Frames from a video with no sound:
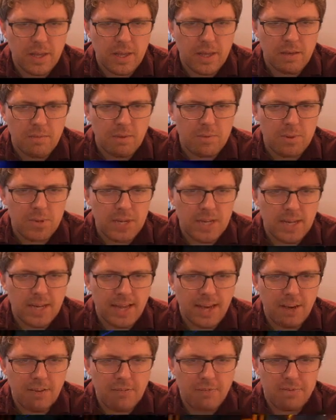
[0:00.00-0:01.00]
Maybe get an
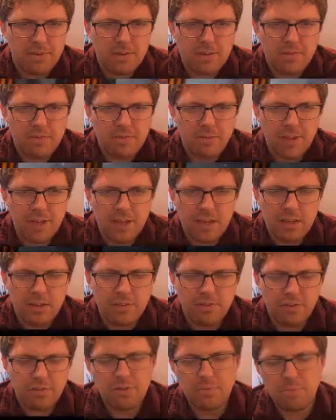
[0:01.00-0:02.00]
Alpha Fiend
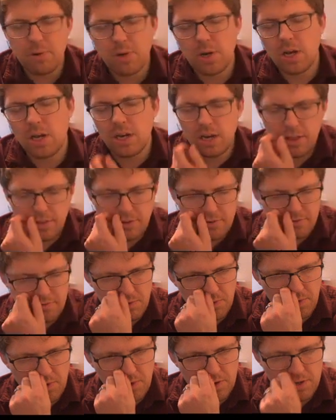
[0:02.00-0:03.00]
just to put on another
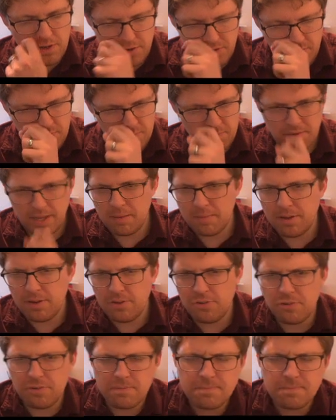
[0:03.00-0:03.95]
floor to do some damage.